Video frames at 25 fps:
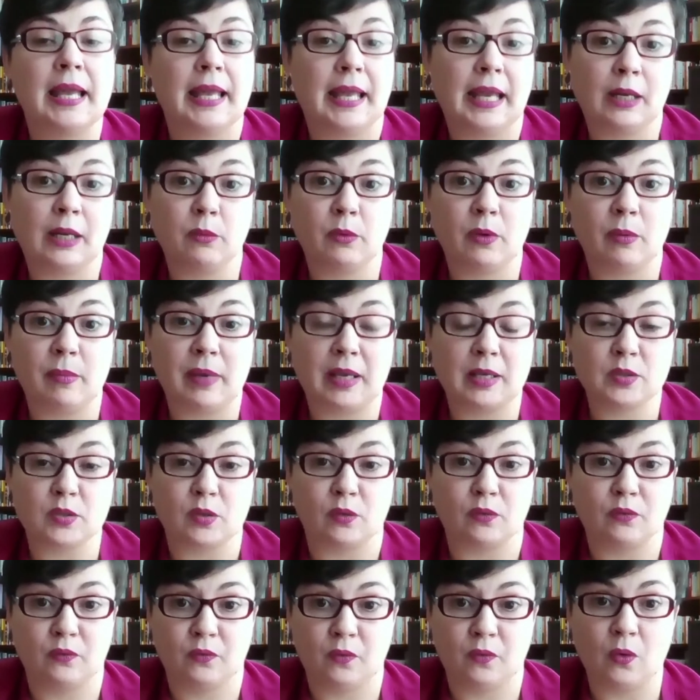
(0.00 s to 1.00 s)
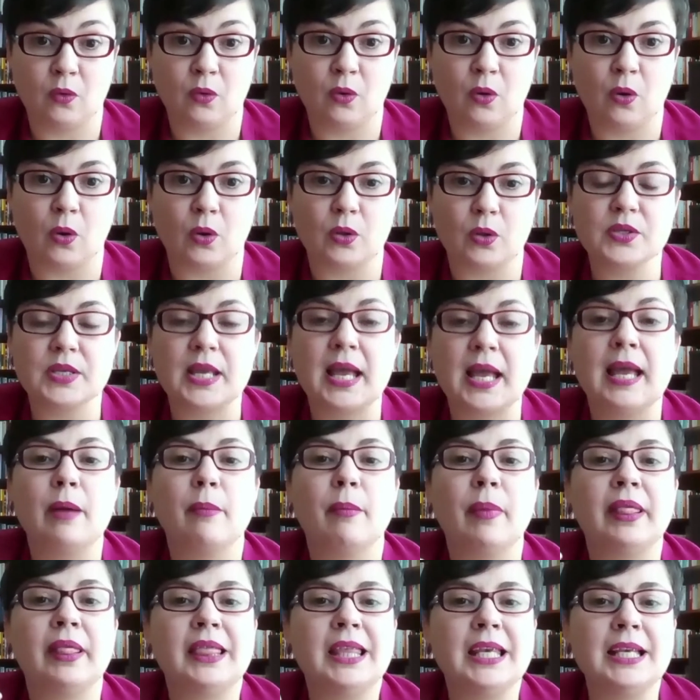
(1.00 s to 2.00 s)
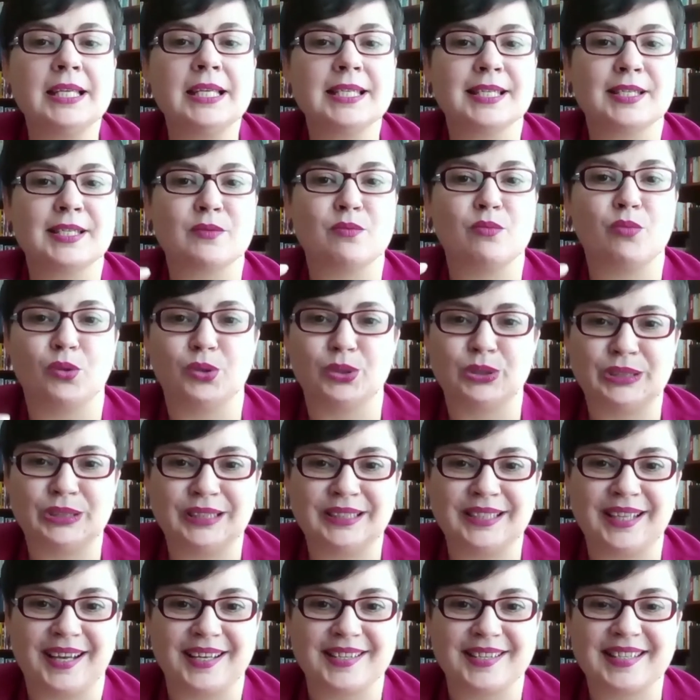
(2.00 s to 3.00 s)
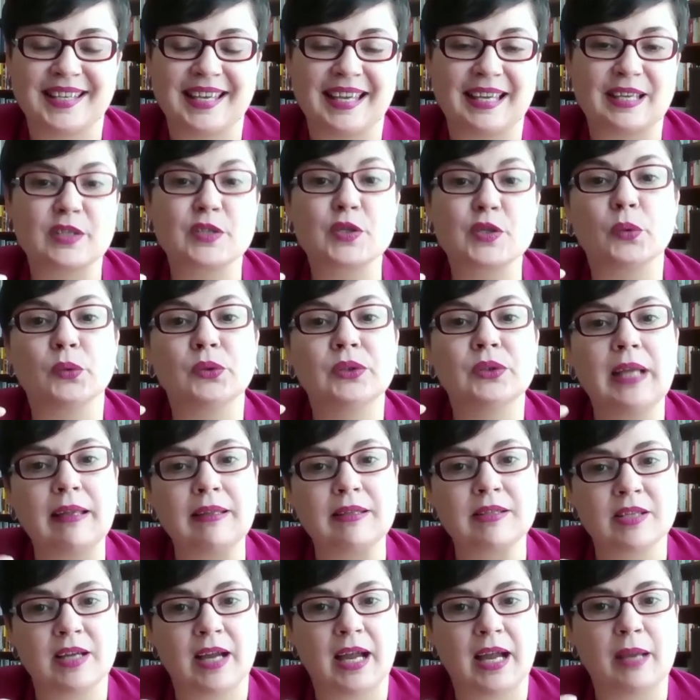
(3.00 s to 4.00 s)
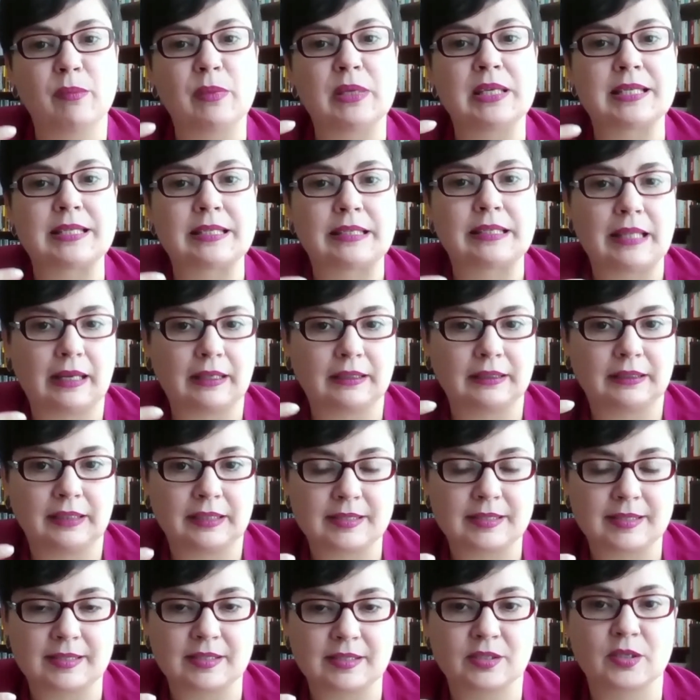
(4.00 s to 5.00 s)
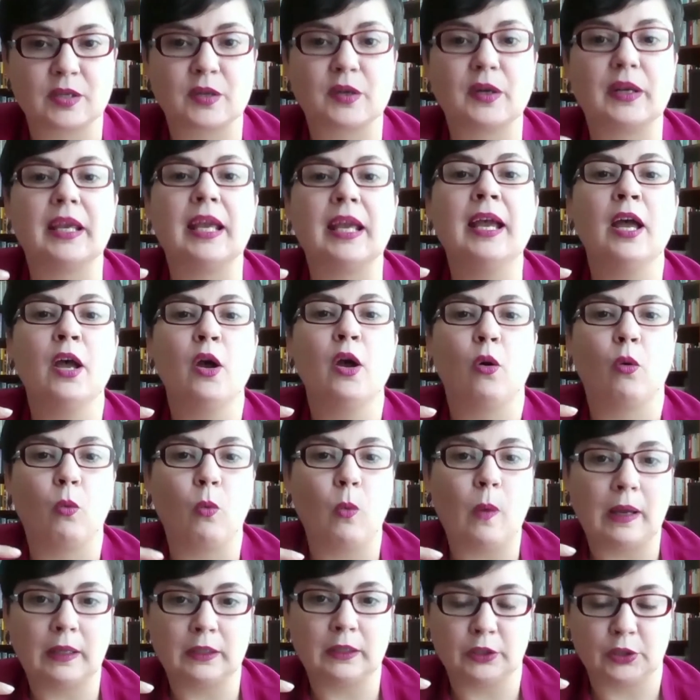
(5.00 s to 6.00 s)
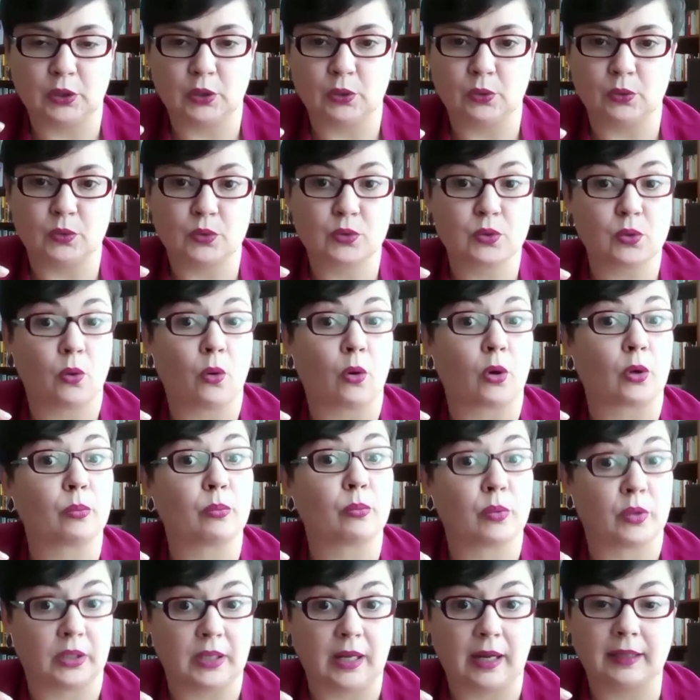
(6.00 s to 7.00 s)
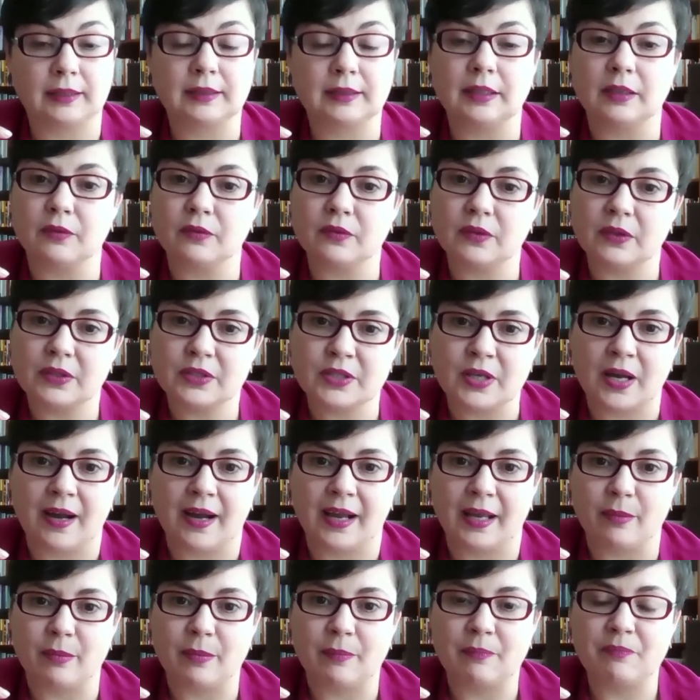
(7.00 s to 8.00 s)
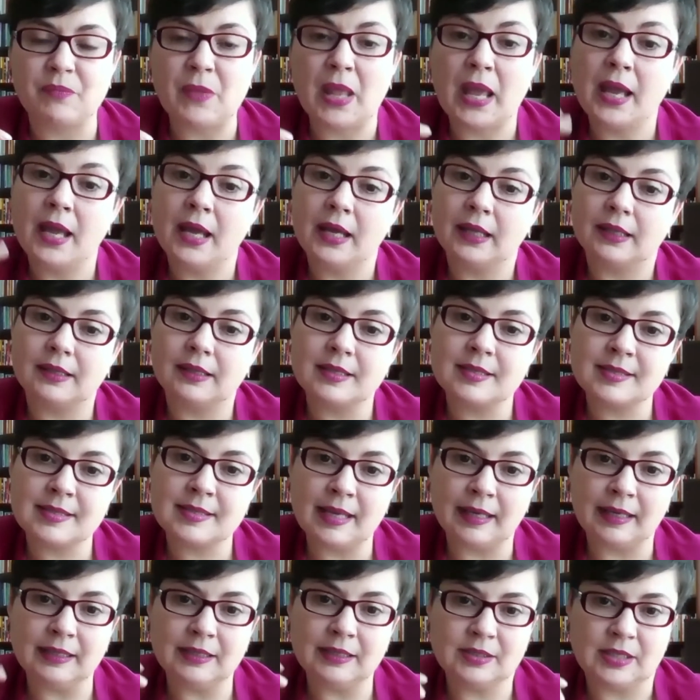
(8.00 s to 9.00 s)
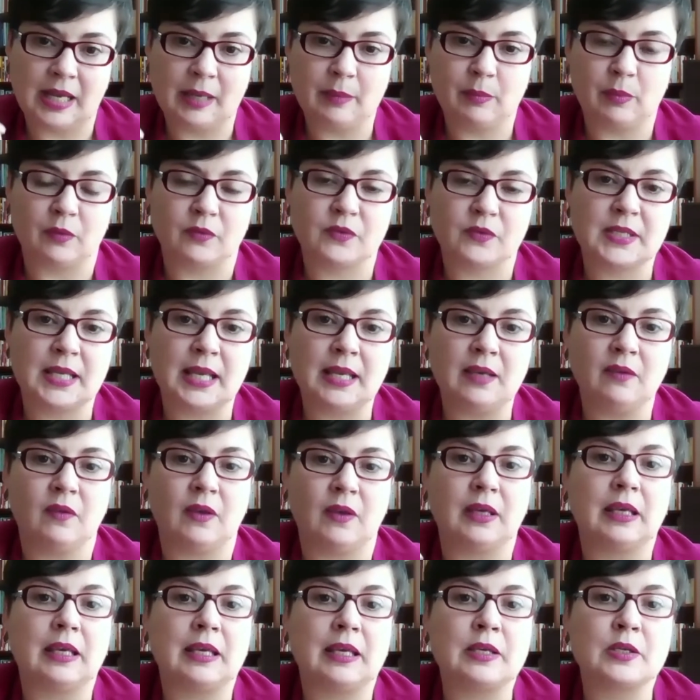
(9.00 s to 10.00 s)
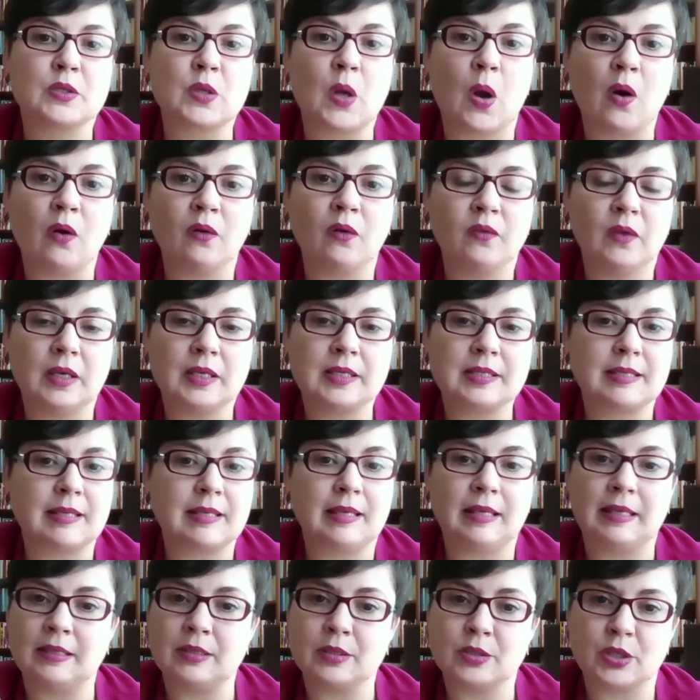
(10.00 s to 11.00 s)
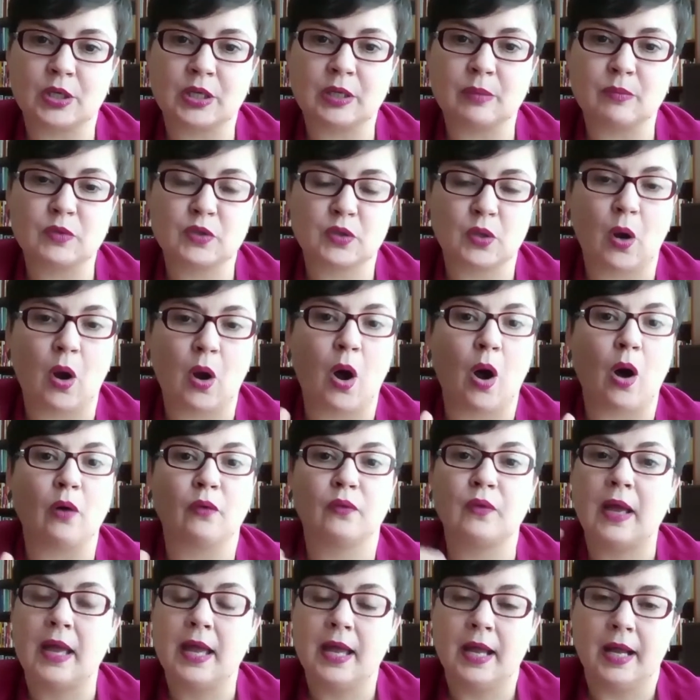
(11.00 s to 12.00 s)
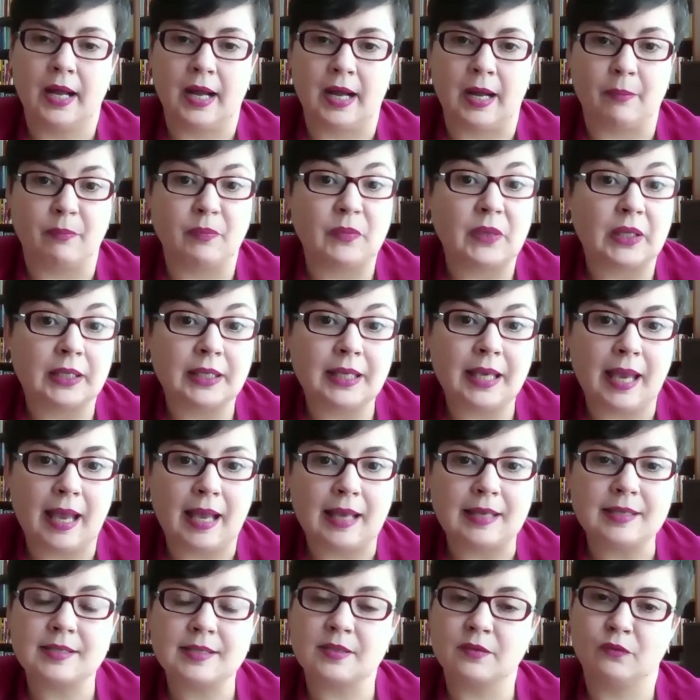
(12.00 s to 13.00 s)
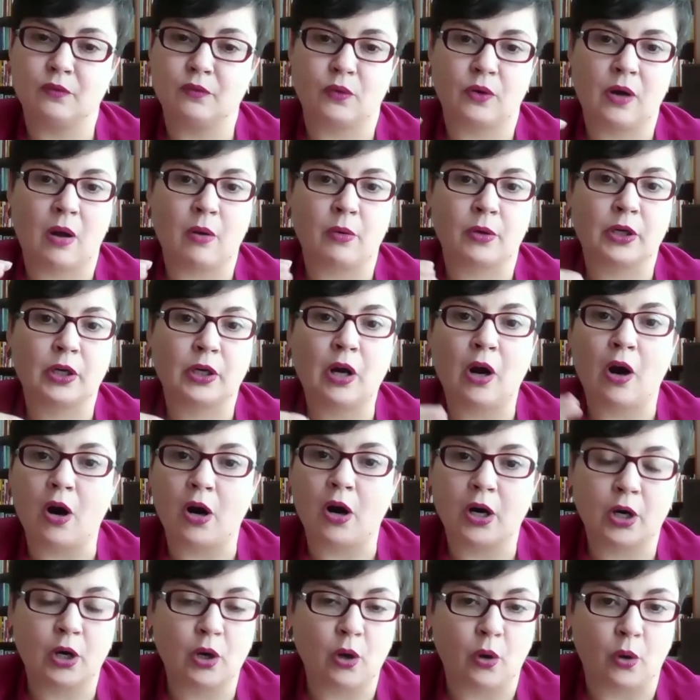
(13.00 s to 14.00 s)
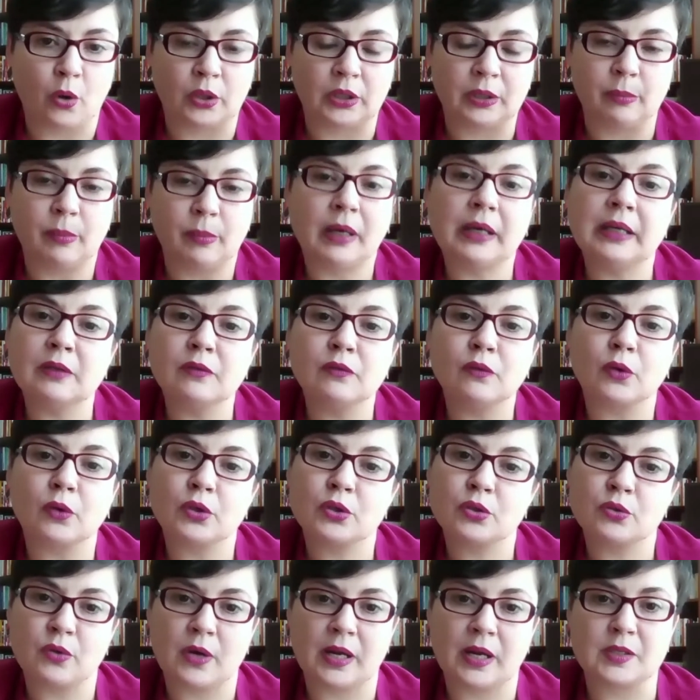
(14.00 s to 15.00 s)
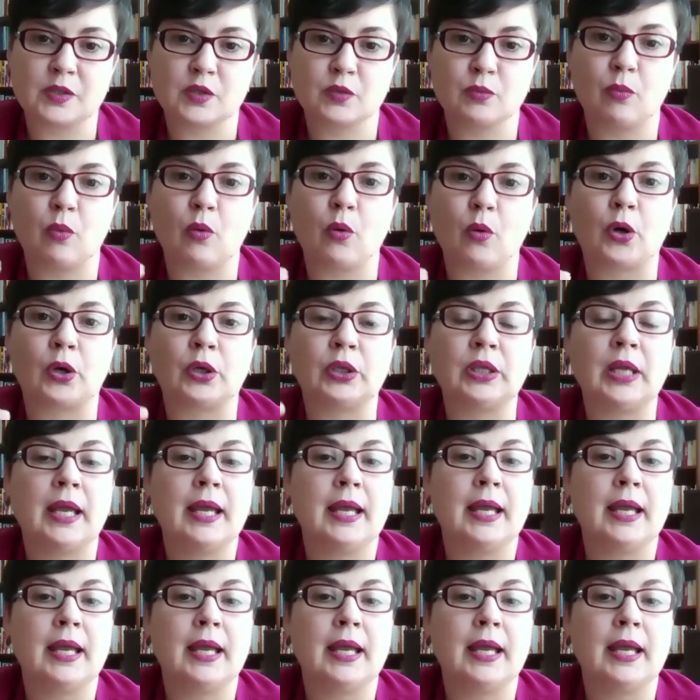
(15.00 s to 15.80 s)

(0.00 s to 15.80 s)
and we make some phone calls. But this is multitasking, so that time is not necessarily well used or productive time. The second type of saving is obviously in terms of the gas for our car or the money for transport